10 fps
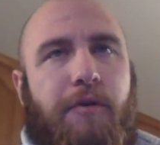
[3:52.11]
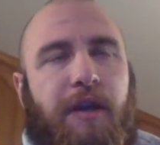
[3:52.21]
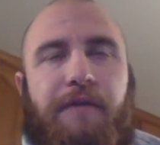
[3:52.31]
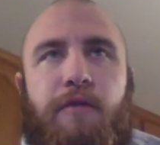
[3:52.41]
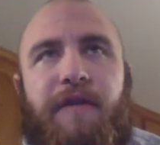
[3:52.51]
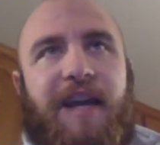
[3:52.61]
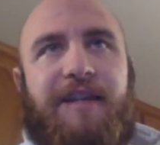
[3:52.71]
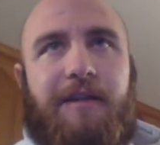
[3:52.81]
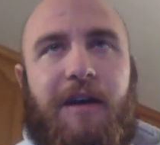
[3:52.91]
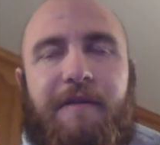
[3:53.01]
Like if you have
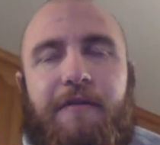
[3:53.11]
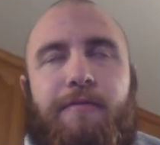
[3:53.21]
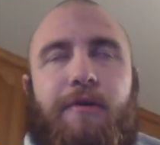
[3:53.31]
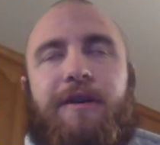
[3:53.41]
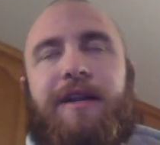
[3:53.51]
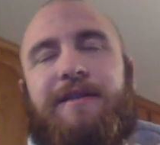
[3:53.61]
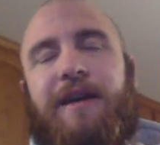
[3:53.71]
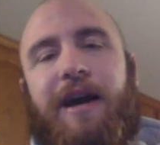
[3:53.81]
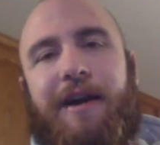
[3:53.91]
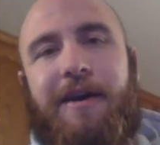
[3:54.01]
18 life and your opponent has
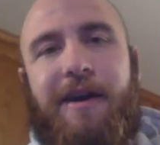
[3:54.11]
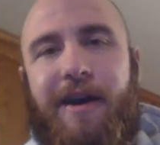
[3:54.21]
9,